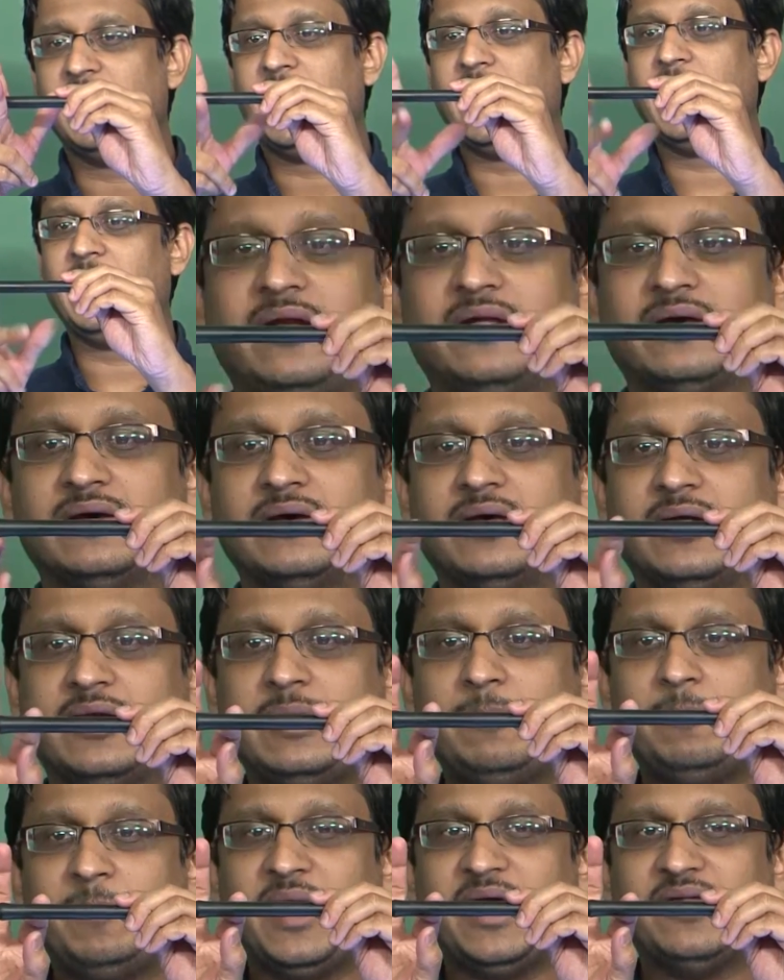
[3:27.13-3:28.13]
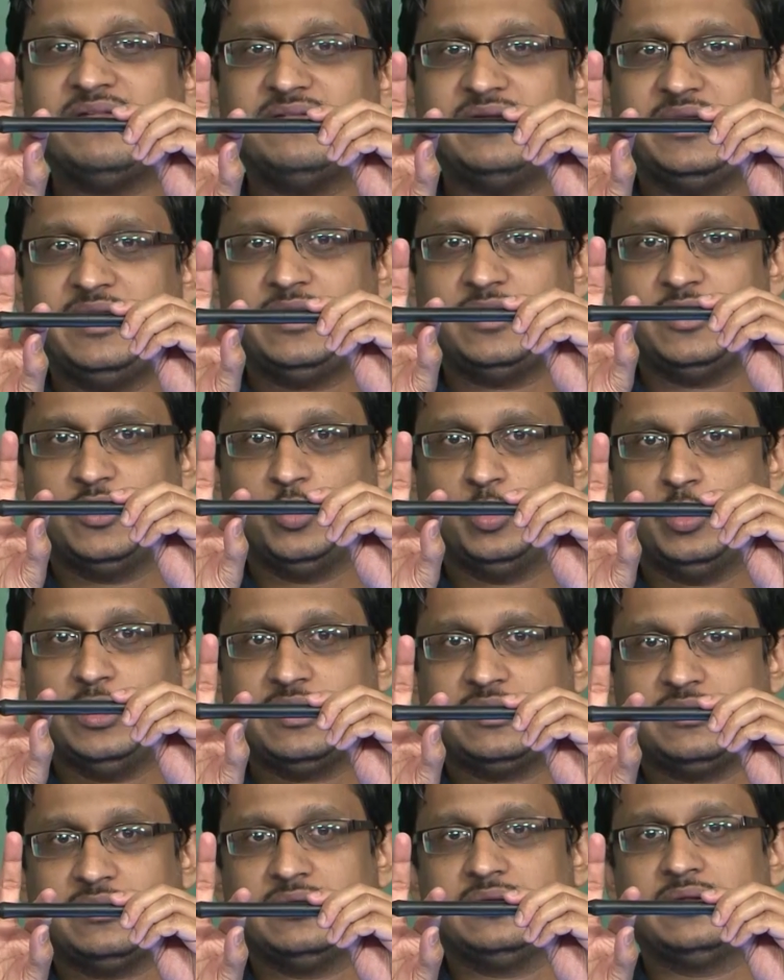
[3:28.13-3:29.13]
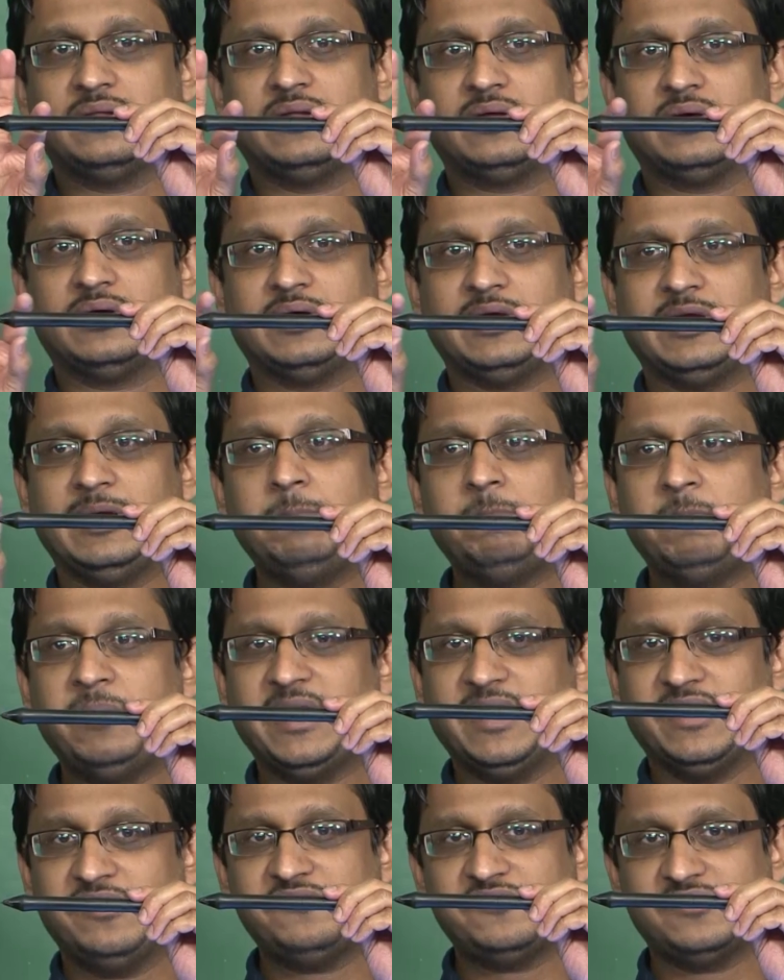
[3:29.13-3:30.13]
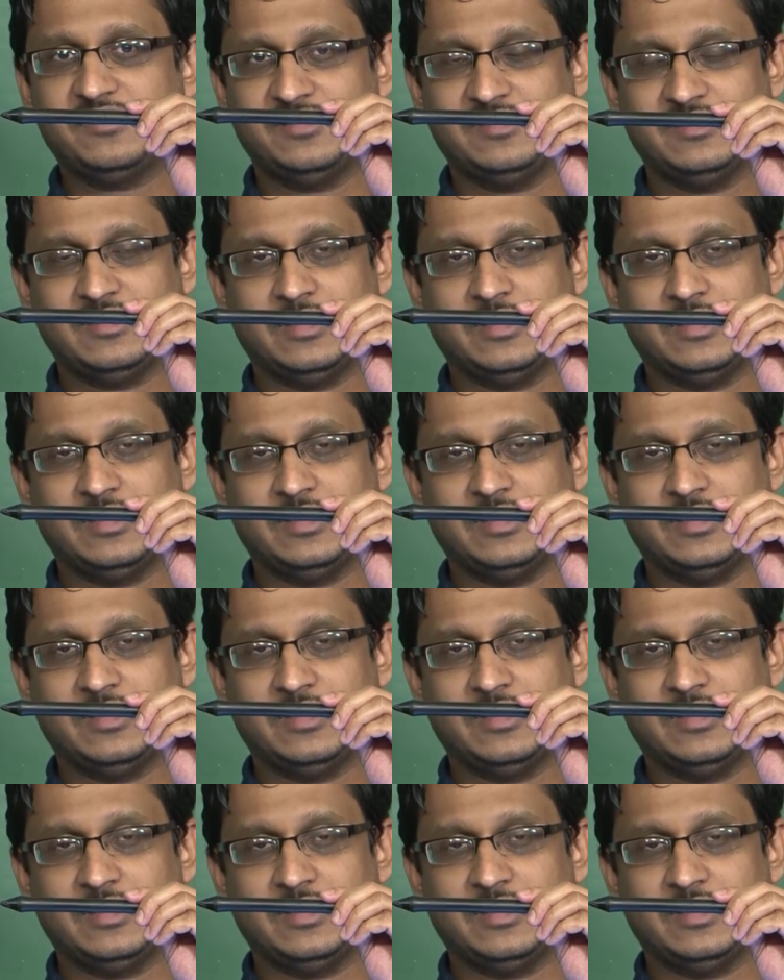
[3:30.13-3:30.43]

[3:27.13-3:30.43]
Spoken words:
and replace it with the impedance,